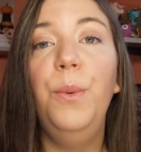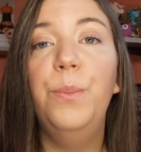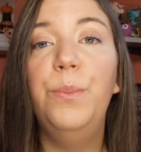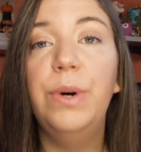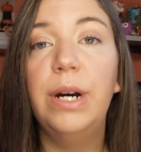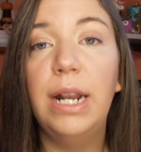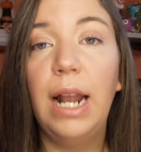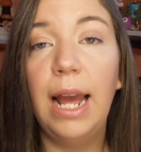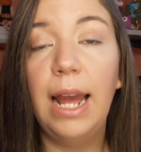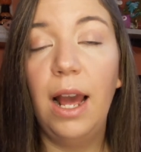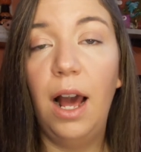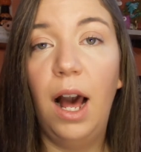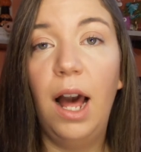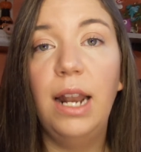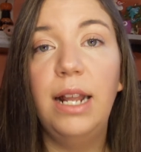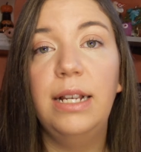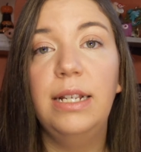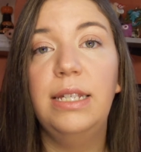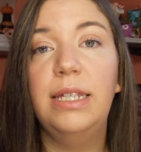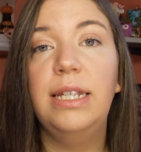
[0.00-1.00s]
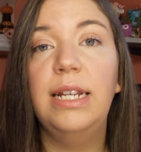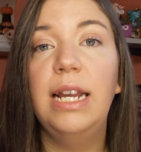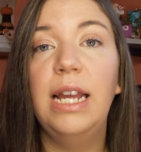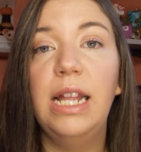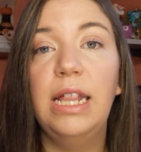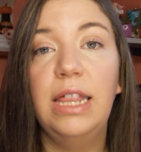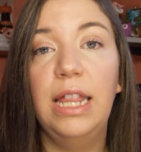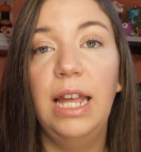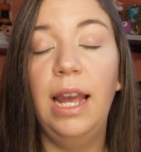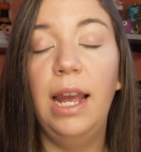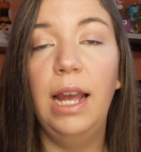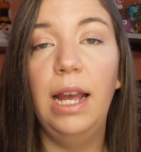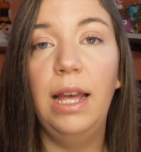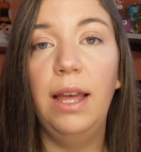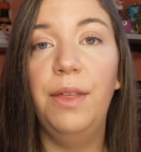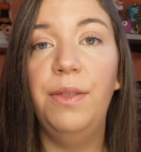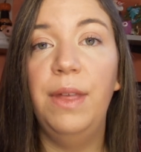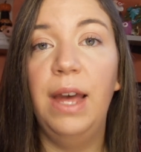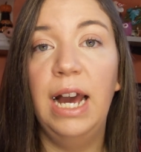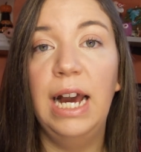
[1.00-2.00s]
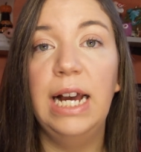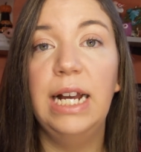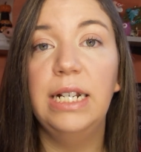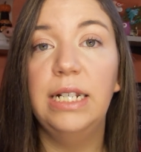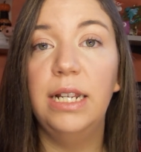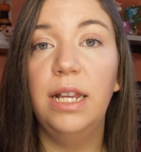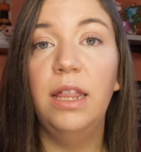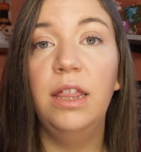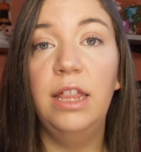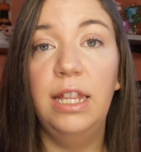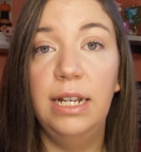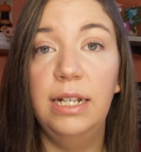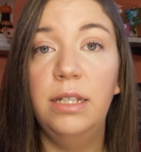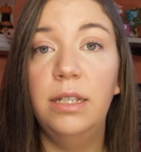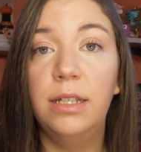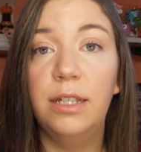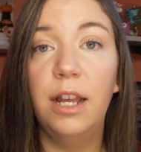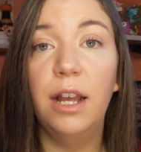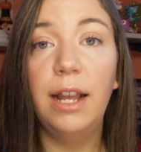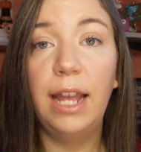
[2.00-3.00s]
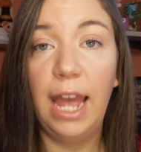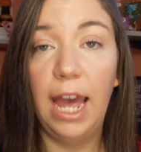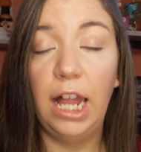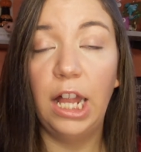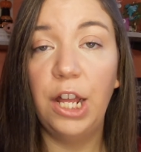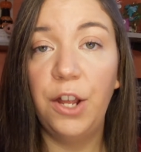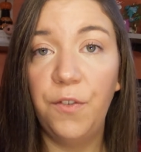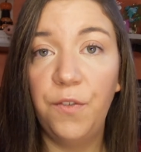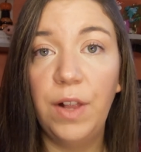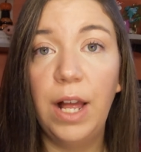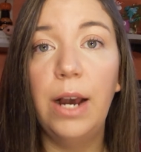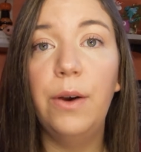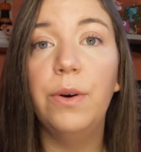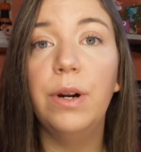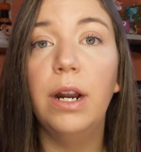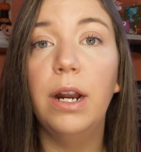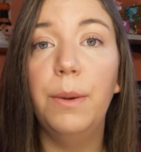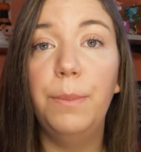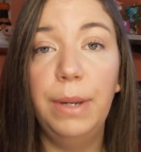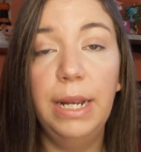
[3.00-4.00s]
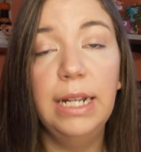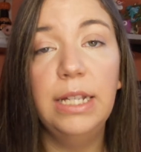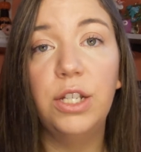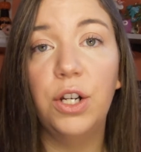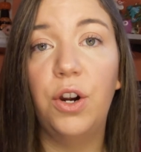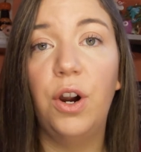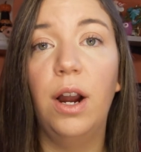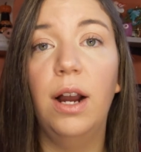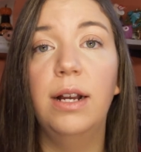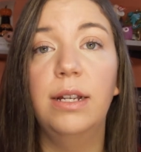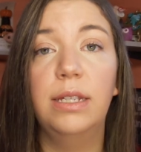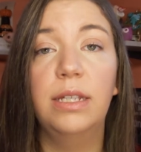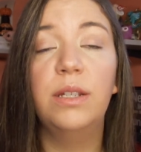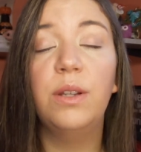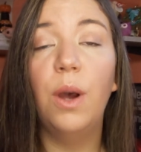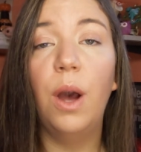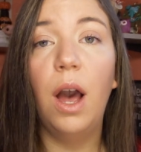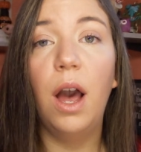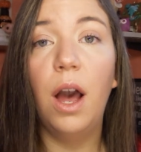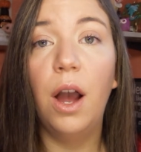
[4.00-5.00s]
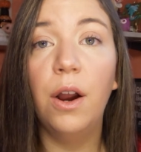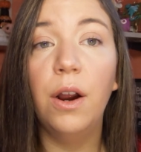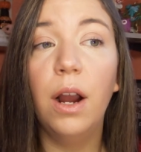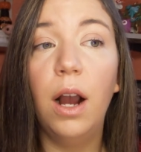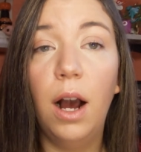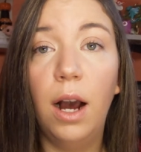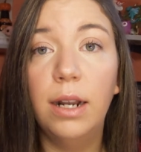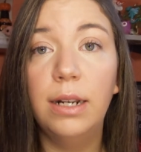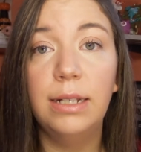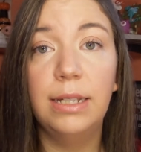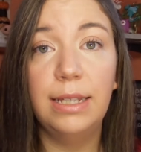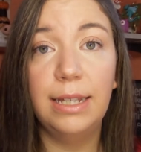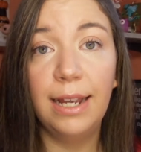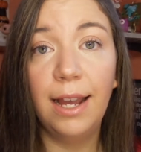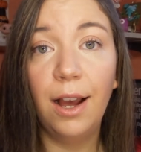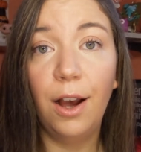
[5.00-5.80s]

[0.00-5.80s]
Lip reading: But I honestly think that this cauliflower pizza crust are honestly